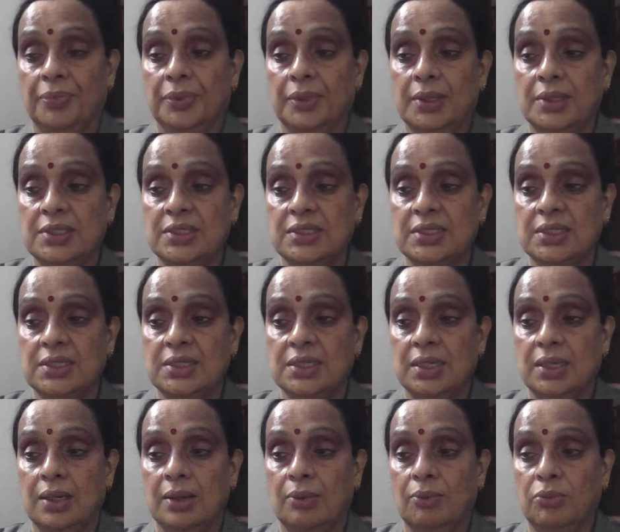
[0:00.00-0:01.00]
The
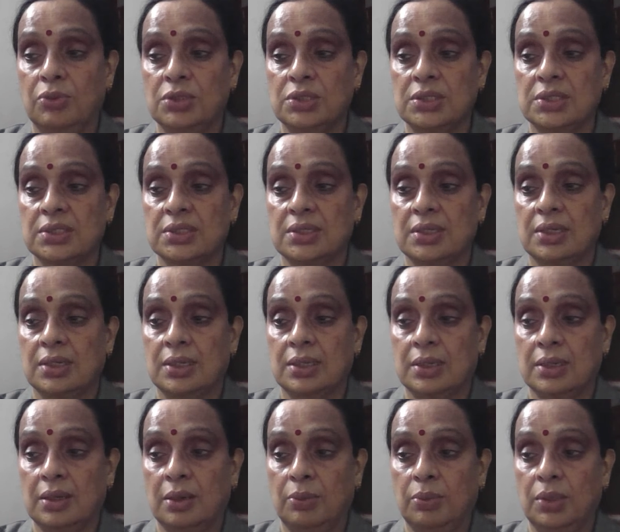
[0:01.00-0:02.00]
city was
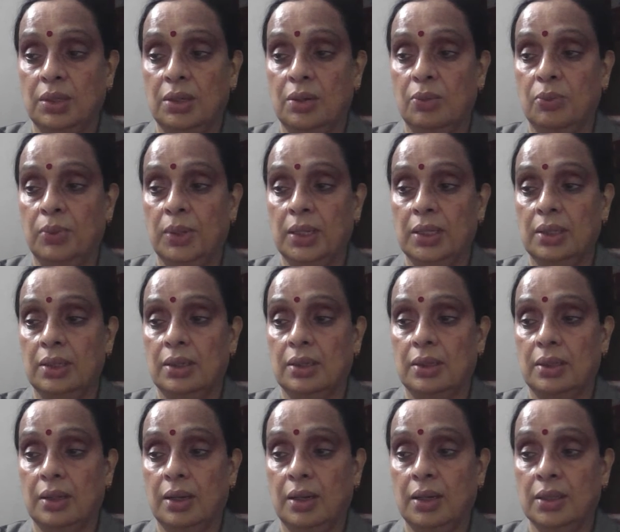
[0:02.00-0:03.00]
covered with
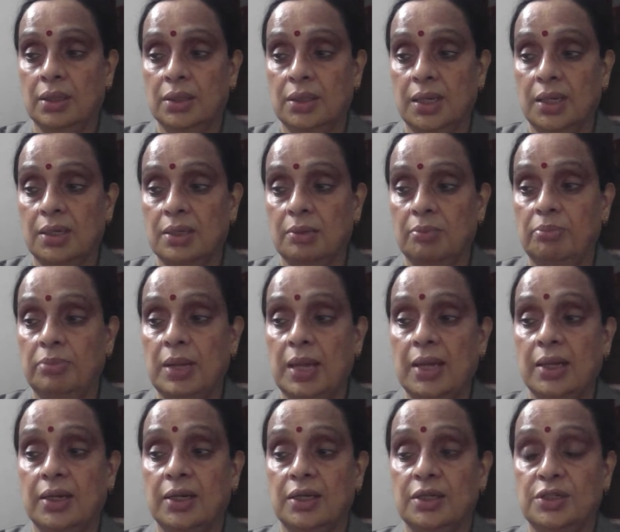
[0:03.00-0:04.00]
a thick
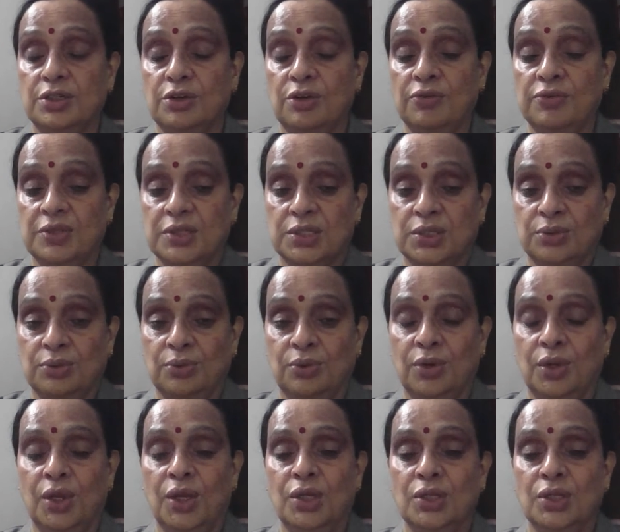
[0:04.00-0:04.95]
blanket of snow.